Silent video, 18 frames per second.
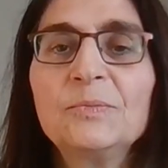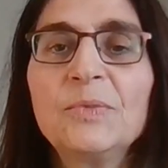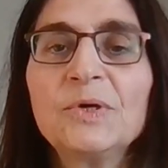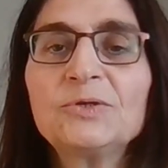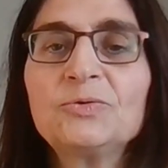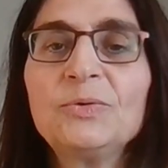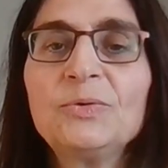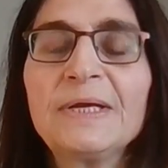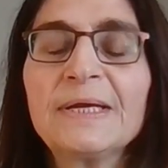
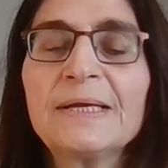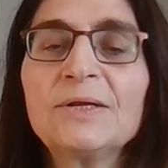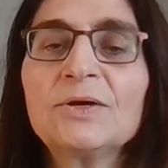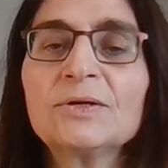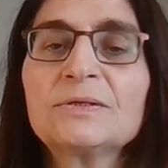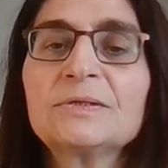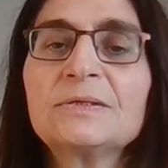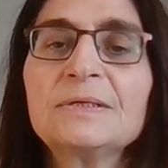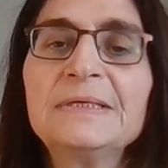but we
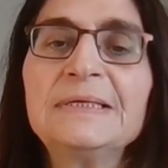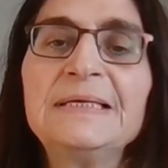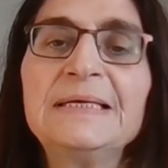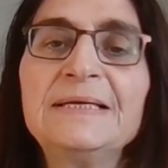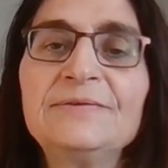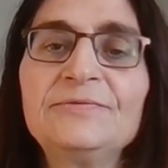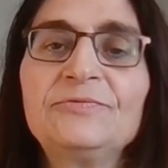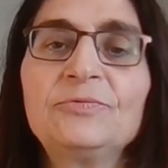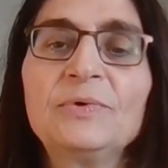cannot
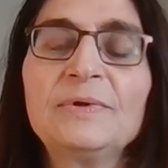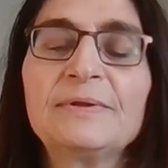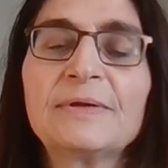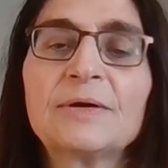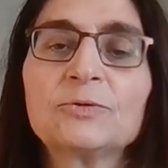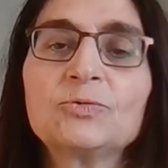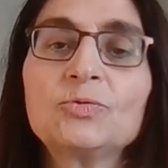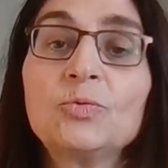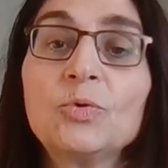live
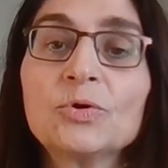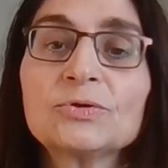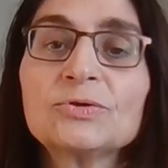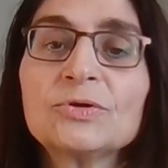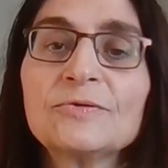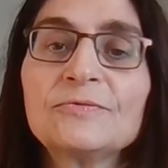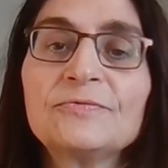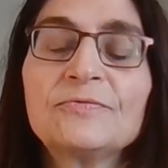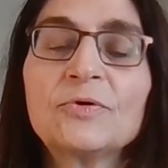without
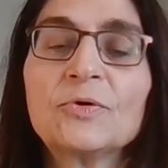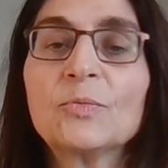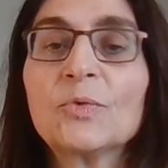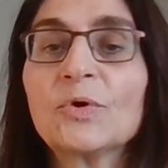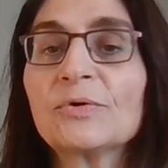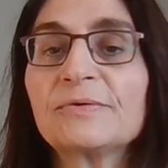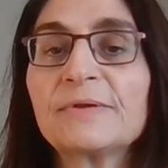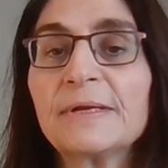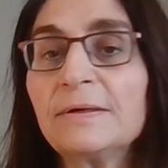water for
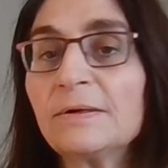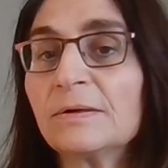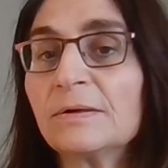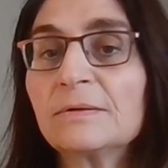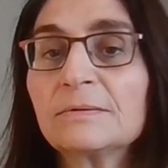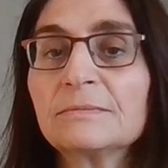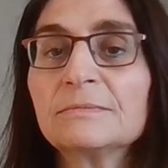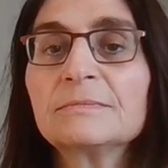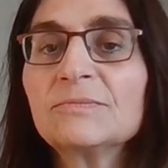more than
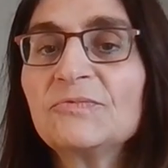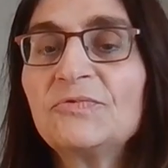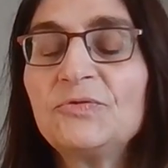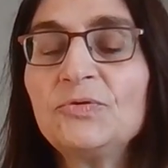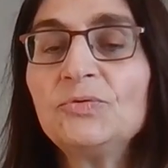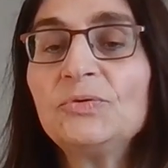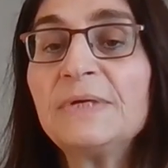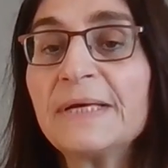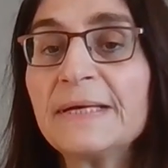a
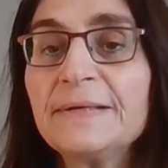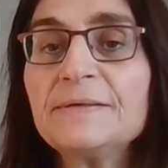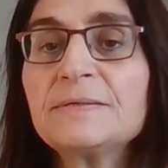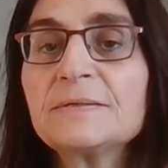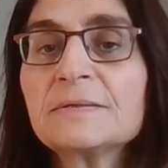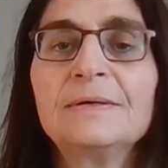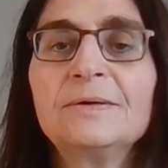few days.